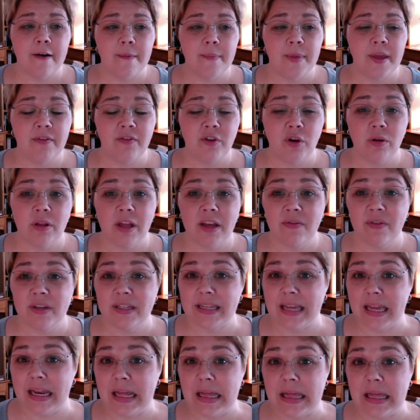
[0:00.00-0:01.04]
If your life is
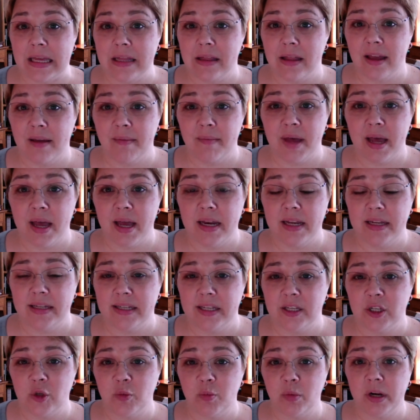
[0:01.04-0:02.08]
anything like mine, as the
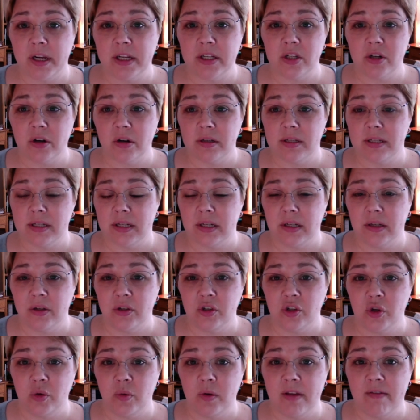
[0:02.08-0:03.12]
spring starts to
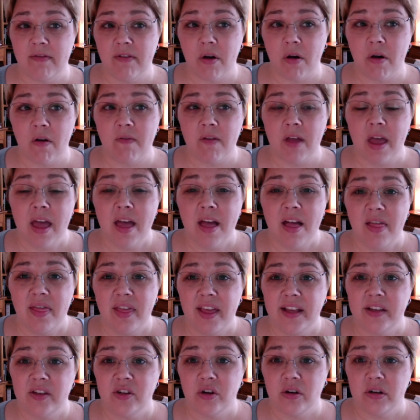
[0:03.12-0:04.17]
evolve,
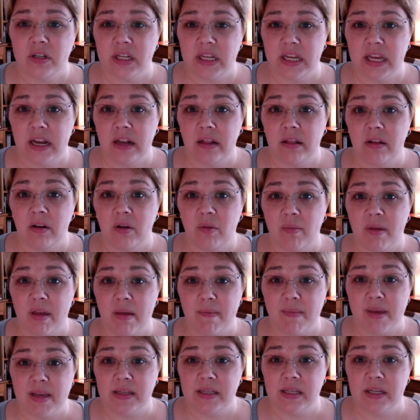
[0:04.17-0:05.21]
things start to get a little bit
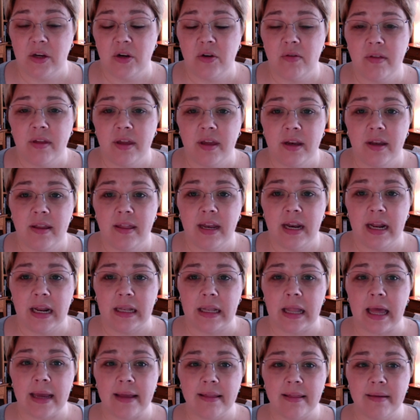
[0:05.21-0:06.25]
busier than I'd
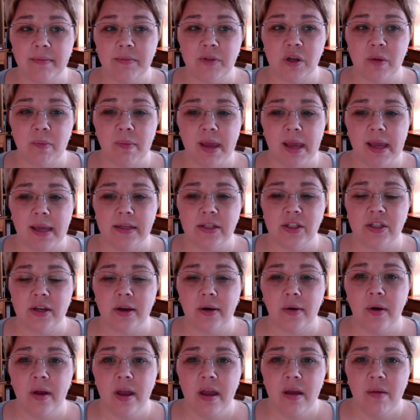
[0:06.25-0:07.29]
like them to be.
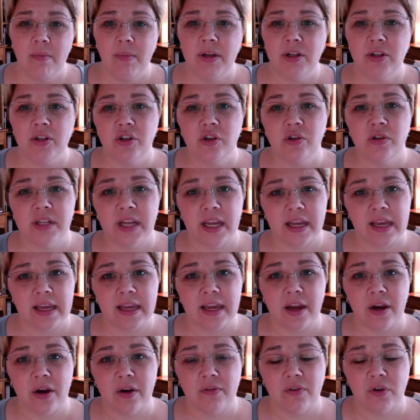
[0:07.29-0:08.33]
So make sure you're taking
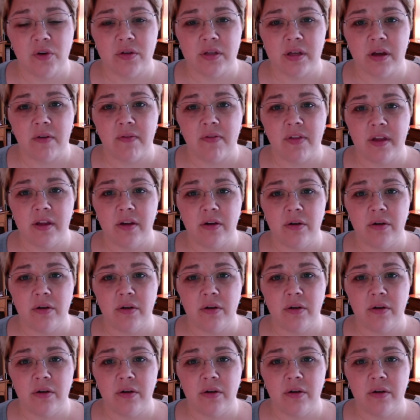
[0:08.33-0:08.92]
care of yourself, that